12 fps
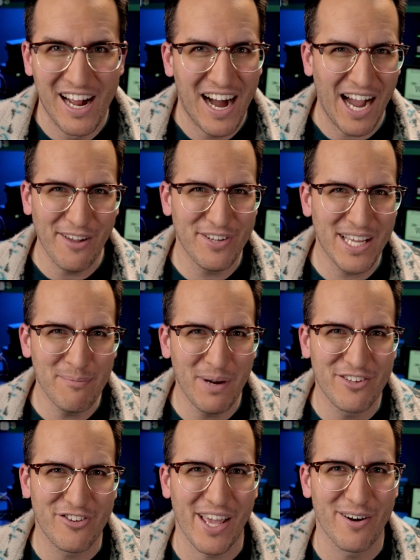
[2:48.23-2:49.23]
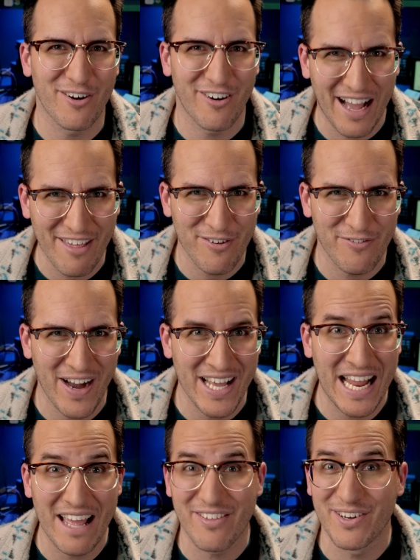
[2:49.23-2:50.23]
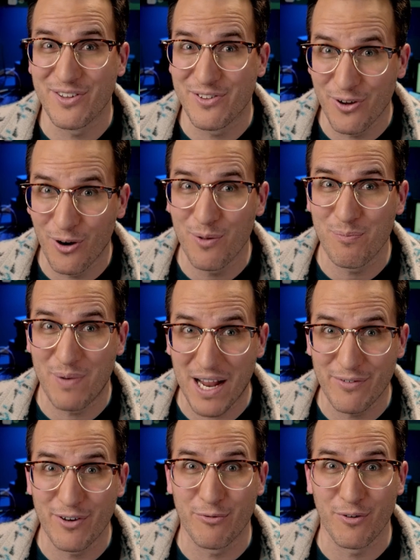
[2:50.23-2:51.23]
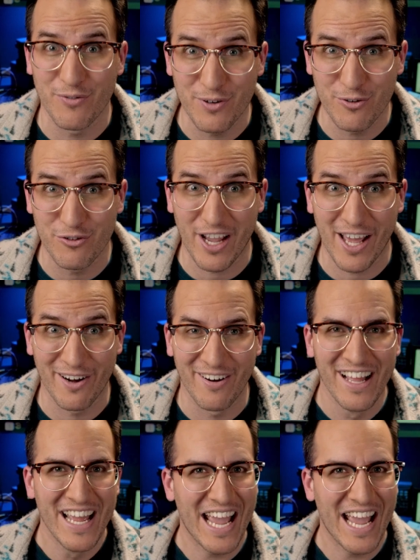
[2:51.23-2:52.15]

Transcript: I should get my channel classified as an adult beverage review channel.